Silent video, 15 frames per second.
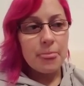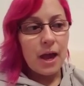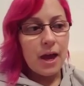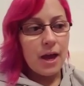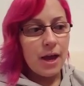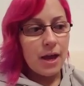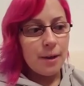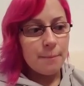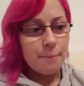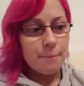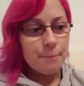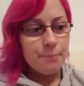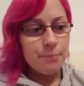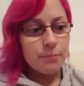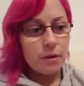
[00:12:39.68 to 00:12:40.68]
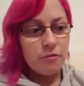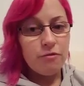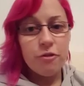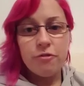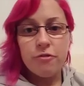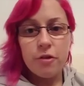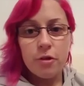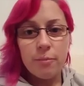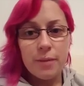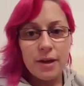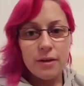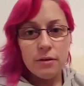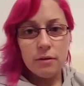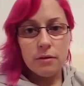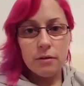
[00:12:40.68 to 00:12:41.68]

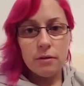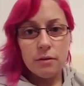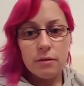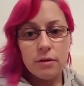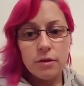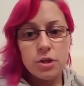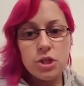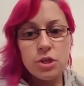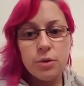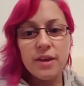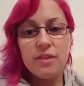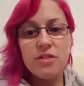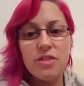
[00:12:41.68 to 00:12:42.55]
fulfillment, doing